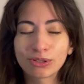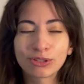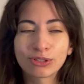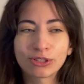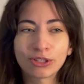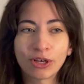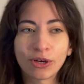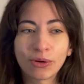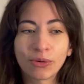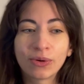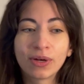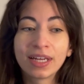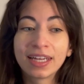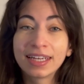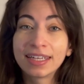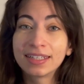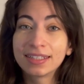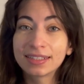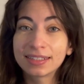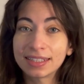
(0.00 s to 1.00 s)
So
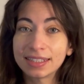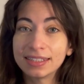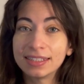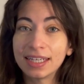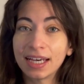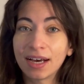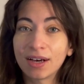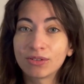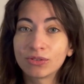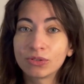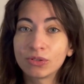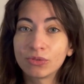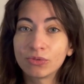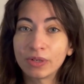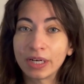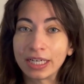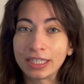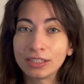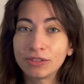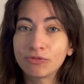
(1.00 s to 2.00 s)
sit down,
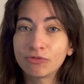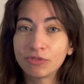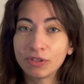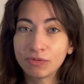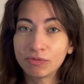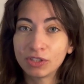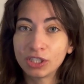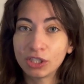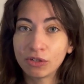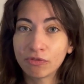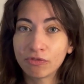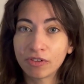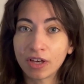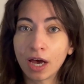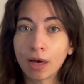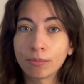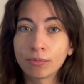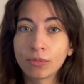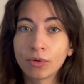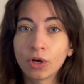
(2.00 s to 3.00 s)
write 50 of
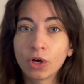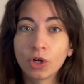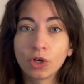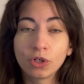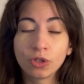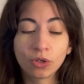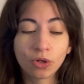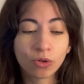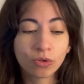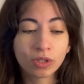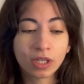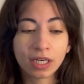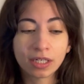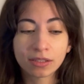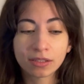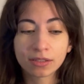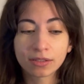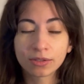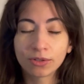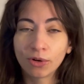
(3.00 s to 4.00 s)
them, no
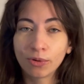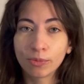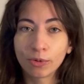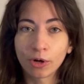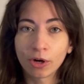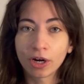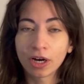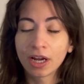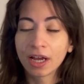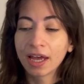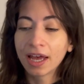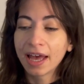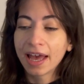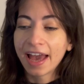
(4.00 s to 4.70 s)
less, no more,